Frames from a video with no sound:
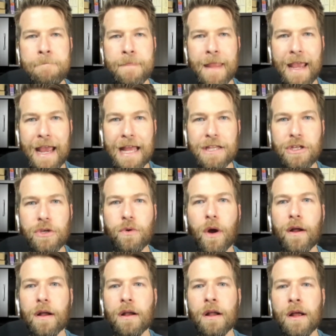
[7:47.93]
And you
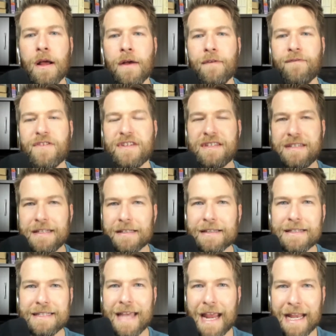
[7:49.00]
are
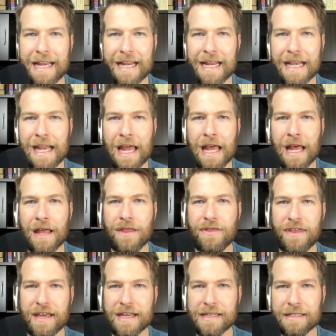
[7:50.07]
facilitating
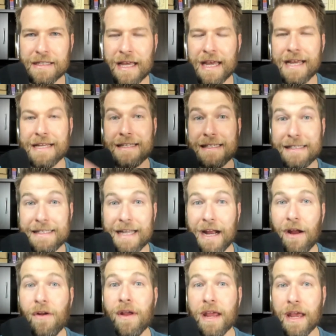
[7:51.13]
this
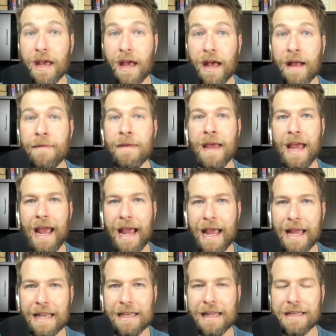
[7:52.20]
hysteria
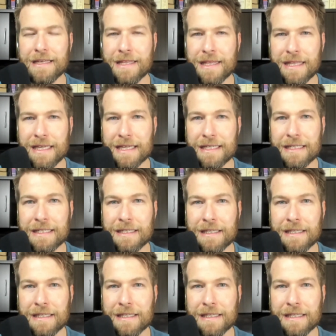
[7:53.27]
and this